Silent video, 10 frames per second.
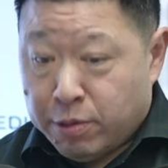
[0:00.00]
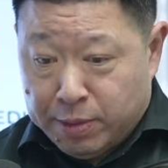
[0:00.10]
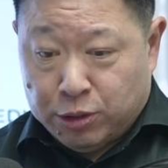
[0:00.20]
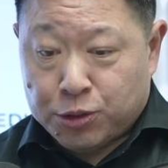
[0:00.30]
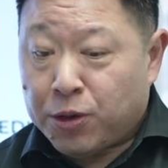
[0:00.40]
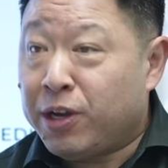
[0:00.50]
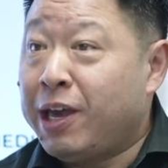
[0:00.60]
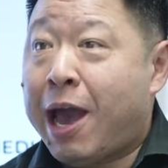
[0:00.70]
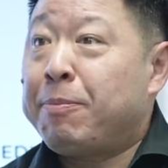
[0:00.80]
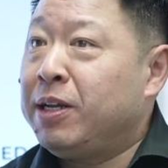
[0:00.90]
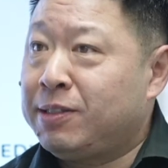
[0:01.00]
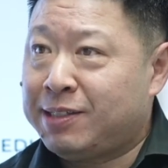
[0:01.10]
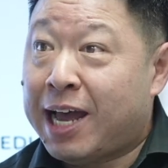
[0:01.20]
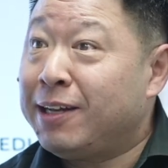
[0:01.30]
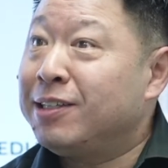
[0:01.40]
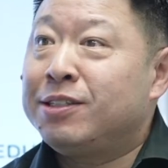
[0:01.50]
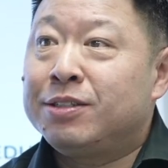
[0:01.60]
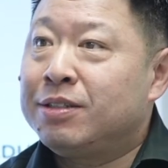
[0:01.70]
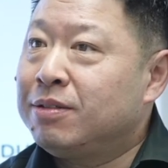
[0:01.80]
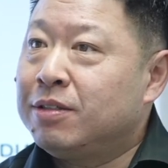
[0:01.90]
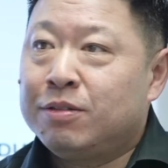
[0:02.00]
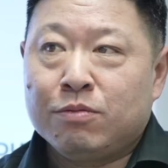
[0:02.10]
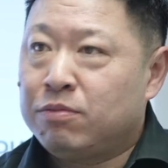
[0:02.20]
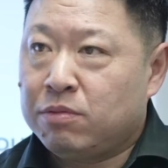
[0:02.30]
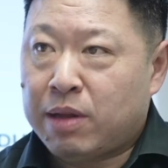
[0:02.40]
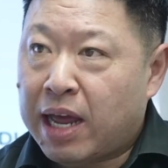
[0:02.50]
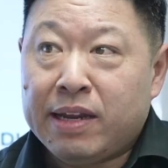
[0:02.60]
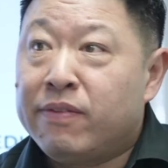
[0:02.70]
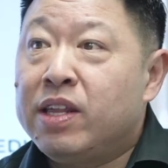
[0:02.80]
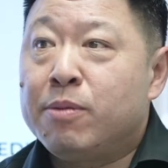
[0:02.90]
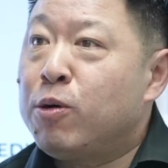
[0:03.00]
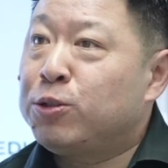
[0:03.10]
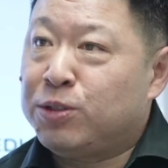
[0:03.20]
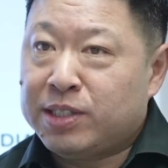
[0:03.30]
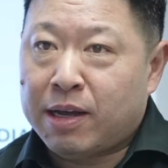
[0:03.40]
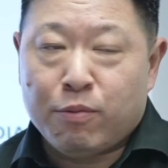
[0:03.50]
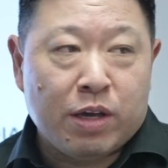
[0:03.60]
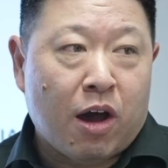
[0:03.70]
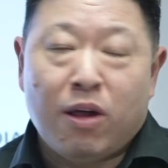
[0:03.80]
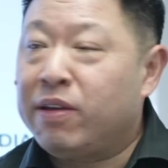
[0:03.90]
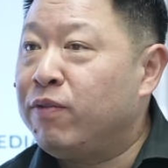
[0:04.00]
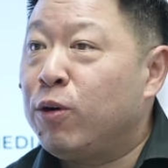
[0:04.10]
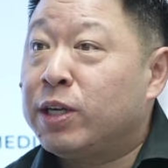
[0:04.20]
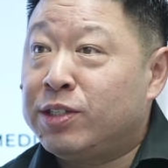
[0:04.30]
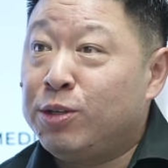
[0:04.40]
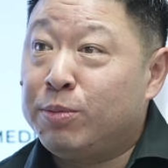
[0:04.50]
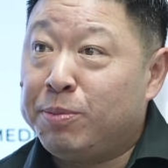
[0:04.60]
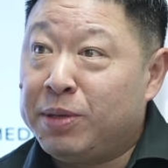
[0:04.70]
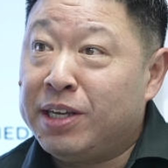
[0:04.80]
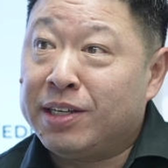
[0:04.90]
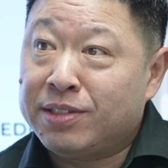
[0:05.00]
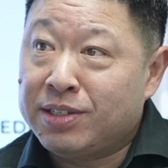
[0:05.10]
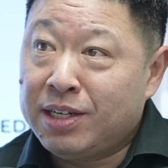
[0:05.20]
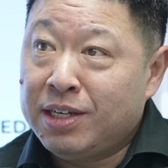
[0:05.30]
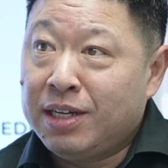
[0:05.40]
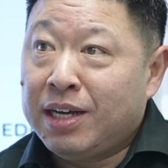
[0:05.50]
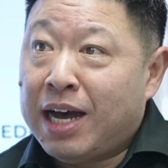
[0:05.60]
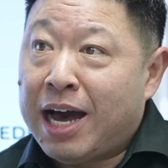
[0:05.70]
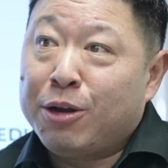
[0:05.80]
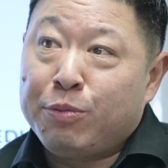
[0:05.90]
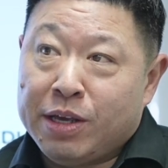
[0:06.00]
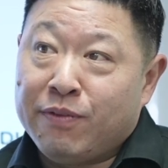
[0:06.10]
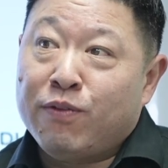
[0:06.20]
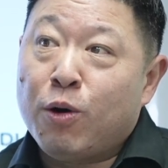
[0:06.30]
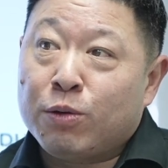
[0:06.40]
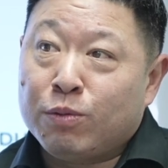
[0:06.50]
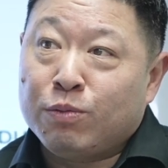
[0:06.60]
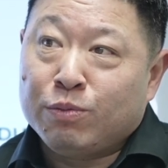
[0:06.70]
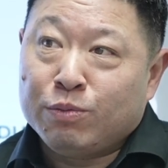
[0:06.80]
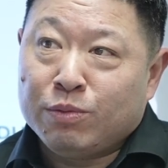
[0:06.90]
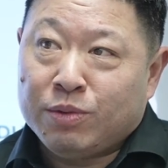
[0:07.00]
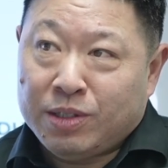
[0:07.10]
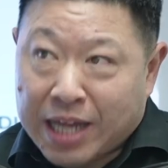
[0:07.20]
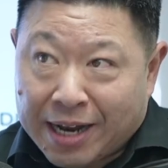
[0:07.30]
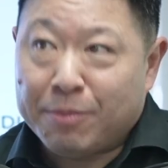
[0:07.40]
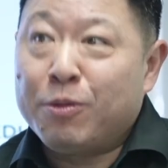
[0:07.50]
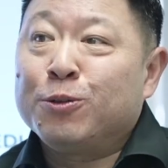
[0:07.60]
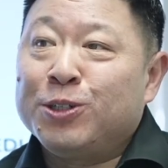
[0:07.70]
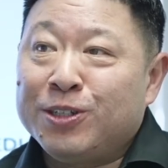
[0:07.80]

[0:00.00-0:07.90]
it be joy, happiness, sadness, any of the emotions that we all evoke as human beings. How do we evoke that emotion?